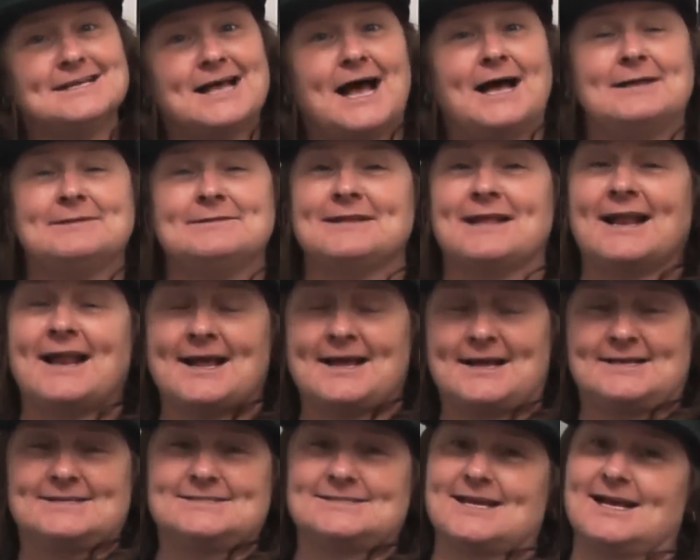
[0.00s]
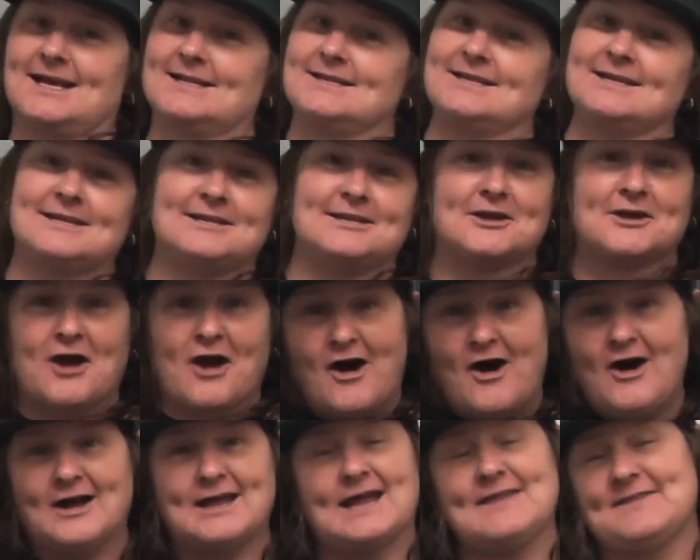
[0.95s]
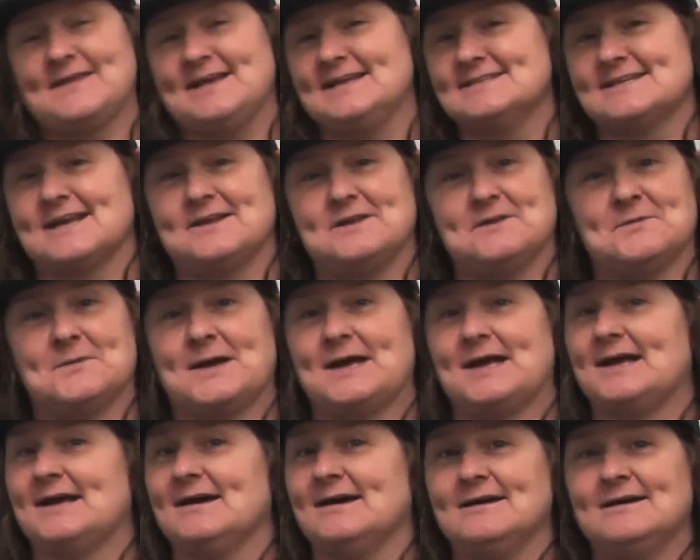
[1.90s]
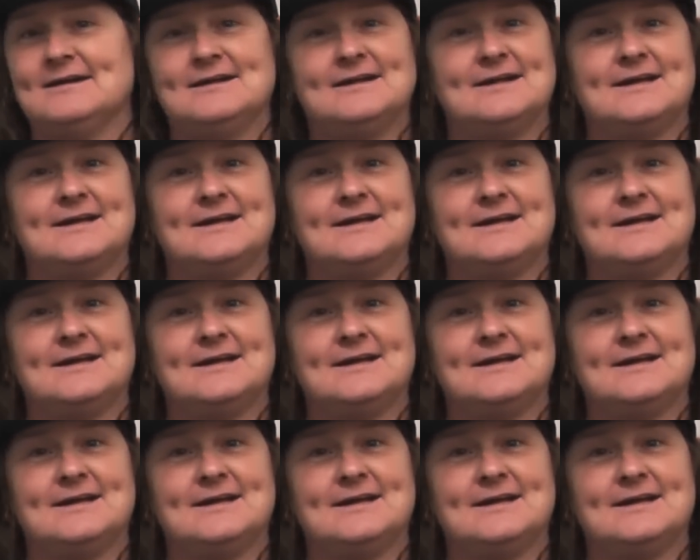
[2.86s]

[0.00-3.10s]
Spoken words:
And like I said, you can't get these anywhere.